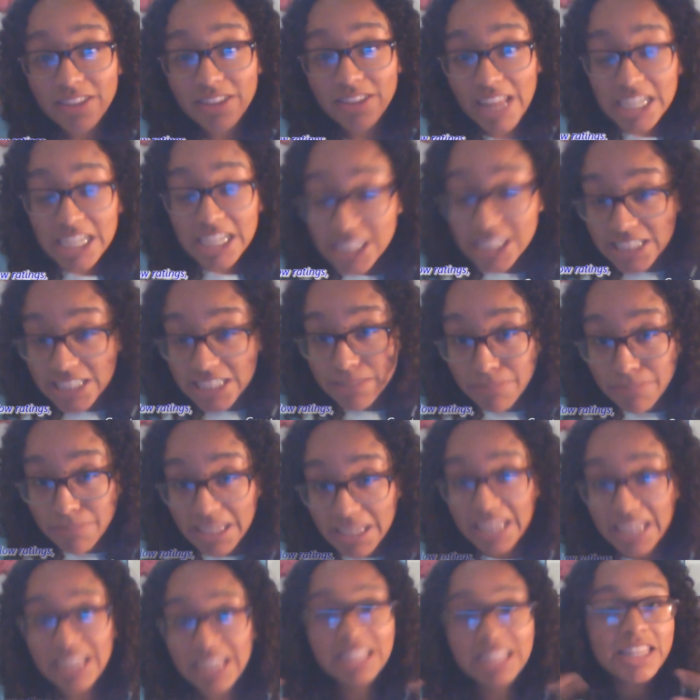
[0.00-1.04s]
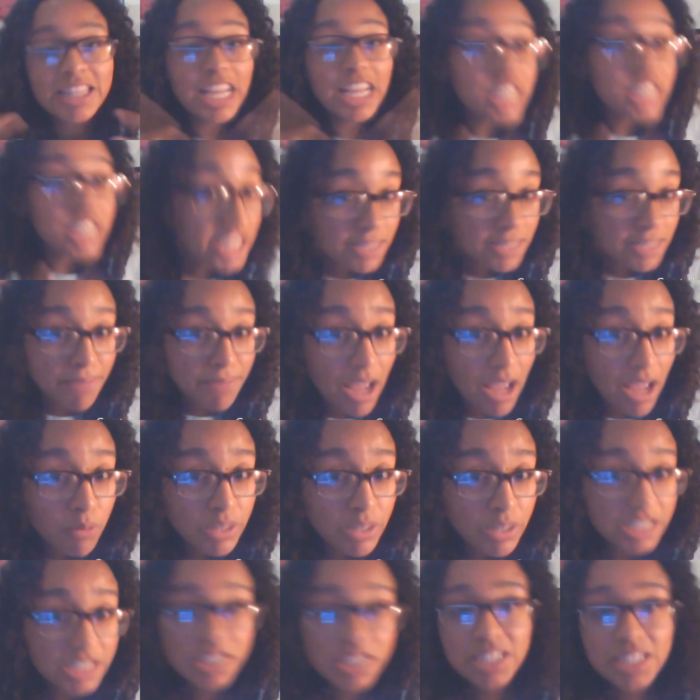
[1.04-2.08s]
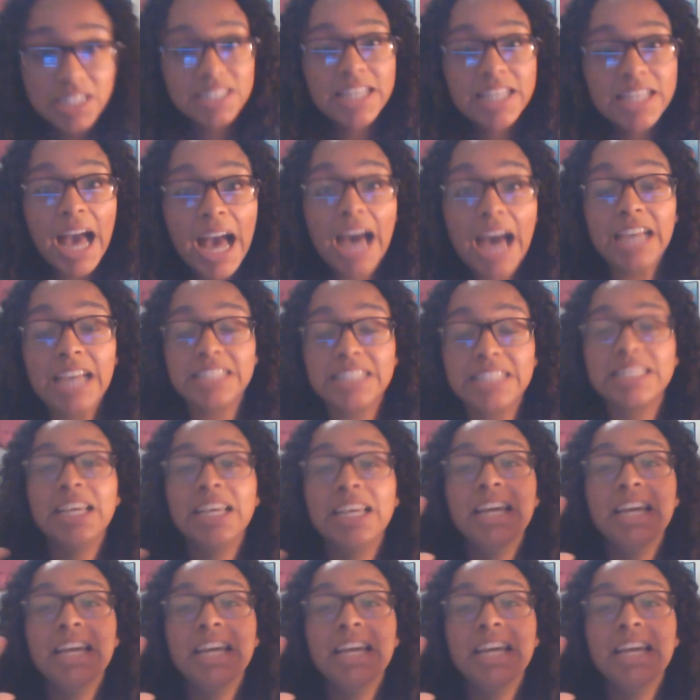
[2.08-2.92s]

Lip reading: that's just me. That's just my wish list, guys.